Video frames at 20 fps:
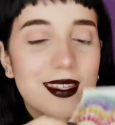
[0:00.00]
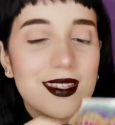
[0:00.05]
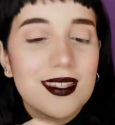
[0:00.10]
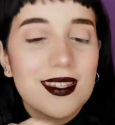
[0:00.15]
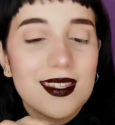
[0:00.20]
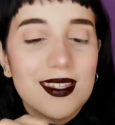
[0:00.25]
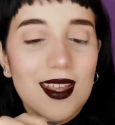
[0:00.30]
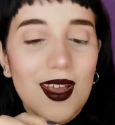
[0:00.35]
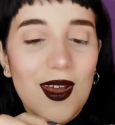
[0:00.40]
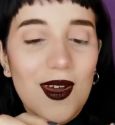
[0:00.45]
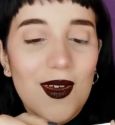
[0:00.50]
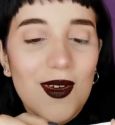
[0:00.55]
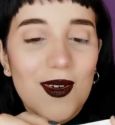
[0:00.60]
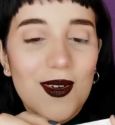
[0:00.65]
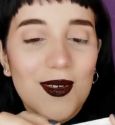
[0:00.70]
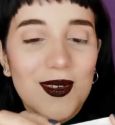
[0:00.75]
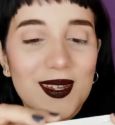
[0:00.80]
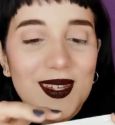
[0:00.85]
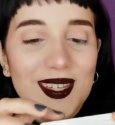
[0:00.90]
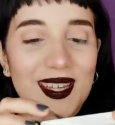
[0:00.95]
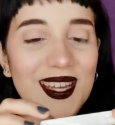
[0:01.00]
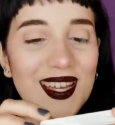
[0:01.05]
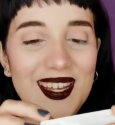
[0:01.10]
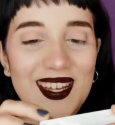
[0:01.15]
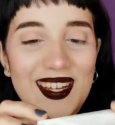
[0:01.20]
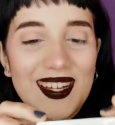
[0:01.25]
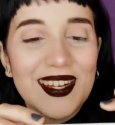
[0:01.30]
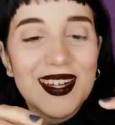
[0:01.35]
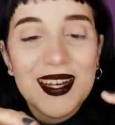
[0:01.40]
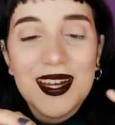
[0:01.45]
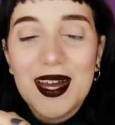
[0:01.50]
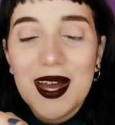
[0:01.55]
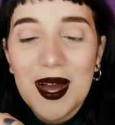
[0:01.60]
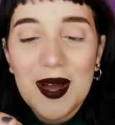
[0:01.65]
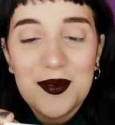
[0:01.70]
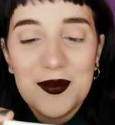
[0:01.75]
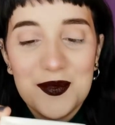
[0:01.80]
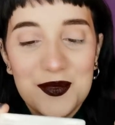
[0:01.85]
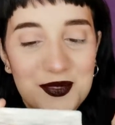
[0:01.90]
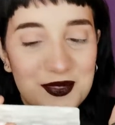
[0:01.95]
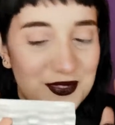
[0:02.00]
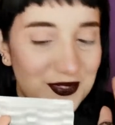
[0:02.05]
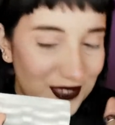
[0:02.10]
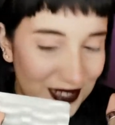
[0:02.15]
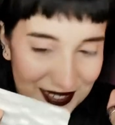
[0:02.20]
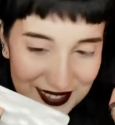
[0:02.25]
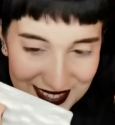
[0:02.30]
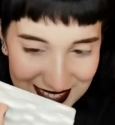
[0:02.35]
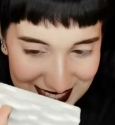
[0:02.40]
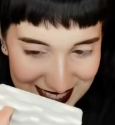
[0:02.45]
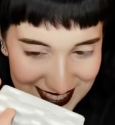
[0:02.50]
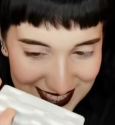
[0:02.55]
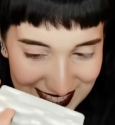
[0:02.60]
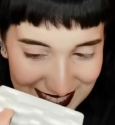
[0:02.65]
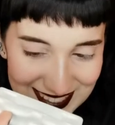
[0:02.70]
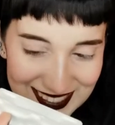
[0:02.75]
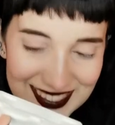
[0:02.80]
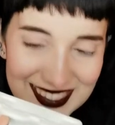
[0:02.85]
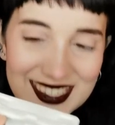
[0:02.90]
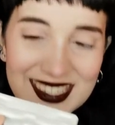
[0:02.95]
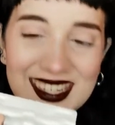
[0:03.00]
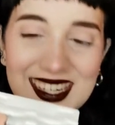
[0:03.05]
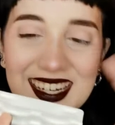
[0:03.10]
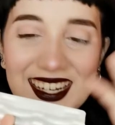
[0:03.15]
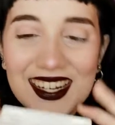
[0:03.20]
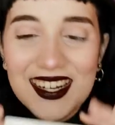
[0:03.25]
So yeah, I'm very excited.